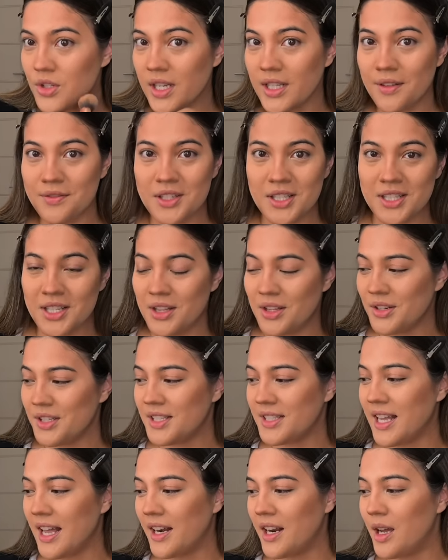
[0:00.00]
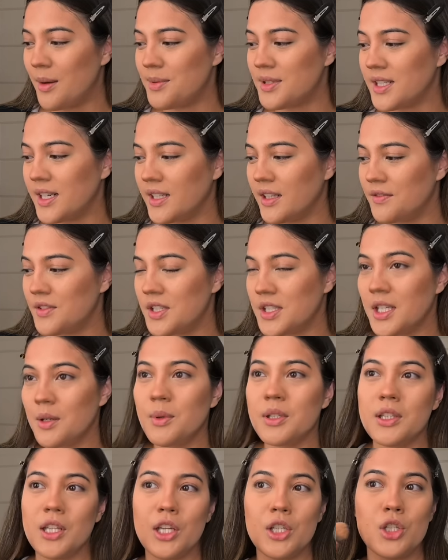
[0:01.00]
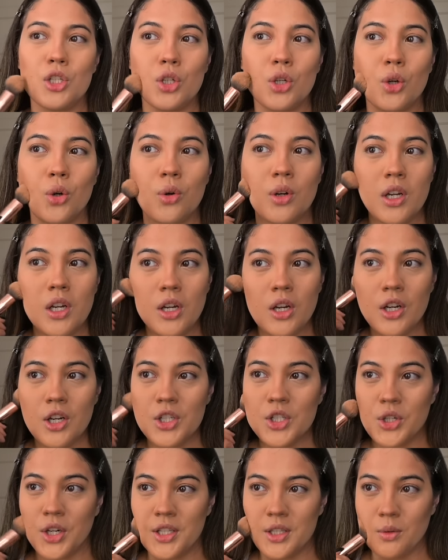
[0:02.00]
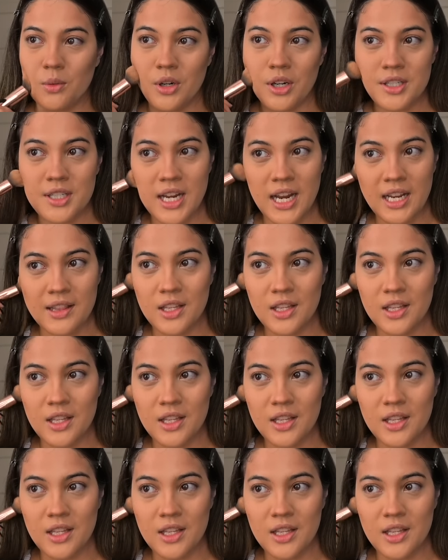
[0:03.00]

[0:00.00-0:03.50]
I love to see their setups and I love to see what they do during the workday.